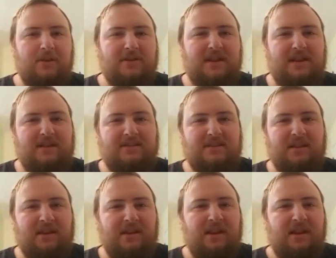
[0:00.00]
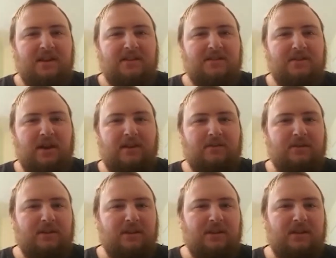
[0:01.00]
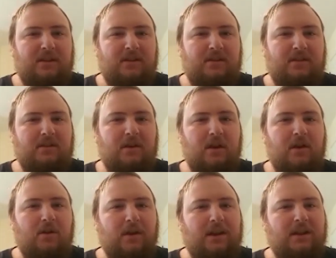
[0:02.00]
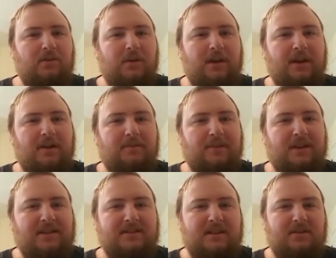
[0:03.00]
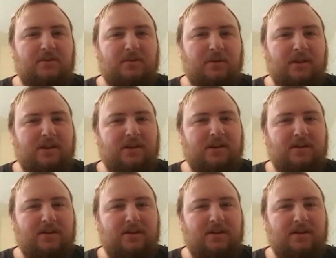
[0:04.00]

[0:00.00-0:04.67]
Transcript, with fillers: house, and like, so I don't really go anywhere because I don't want to